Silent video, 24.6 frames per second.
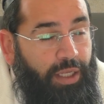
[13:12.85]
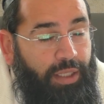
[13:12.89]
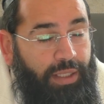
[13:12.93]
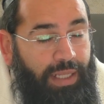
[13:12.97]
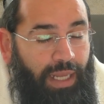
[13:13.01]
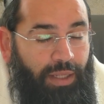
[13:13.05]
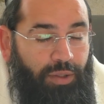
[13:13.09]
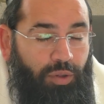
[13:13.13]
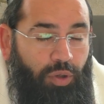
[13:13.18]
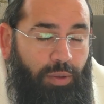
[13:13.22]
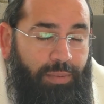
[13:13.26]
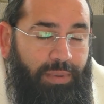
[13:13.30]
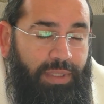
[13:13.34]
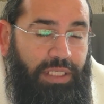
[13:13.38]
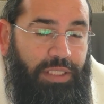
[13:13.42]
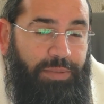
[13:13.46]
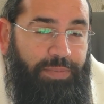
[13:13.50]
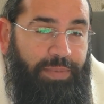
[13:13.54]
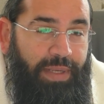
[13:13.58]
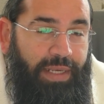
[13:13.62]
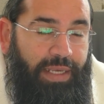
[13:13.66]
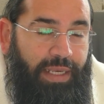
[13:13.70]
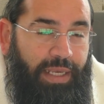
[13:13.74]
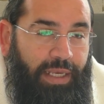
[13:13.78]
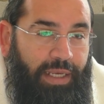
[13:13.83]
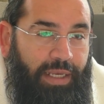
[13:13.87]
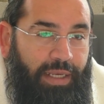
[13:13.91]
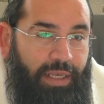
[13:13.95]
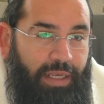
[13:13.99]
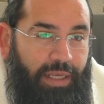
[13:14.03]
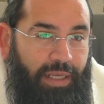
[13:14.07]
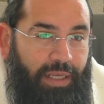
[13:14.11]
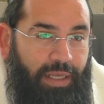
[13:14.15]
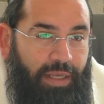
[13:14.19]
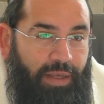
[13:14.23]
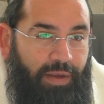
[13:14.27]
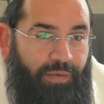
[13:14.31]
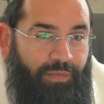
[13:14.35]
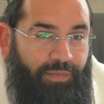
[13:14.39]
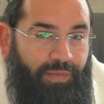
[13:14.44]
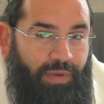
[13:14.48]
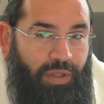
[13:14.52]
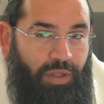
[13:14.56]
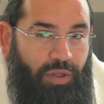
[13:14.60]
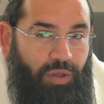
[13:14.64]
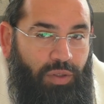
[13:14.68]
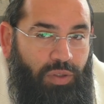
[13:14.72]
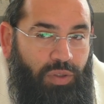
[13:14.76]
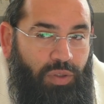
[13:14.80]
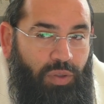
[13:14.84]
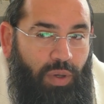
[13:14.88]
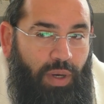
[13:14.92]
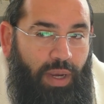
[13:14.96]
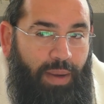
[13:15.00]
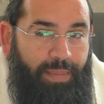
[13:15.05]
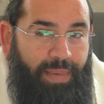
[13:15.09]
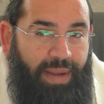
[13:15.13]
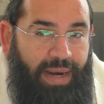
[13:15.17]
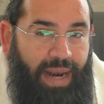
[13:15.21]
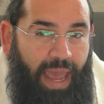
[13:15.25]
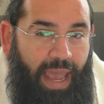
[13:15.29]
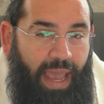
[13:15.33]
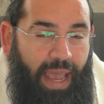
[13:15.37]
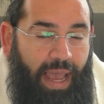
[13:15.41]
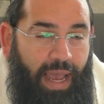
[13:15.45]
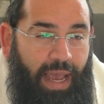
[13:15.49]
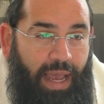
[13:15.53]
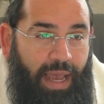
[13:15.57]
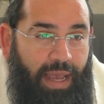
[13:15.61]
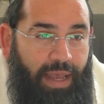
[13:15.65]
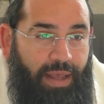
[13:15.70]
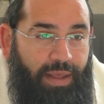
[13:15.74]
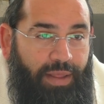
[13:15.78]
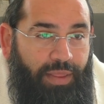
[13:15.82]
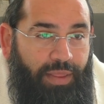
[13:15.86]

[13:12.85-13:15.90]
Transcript: Now, normally speaking, when you do a melacha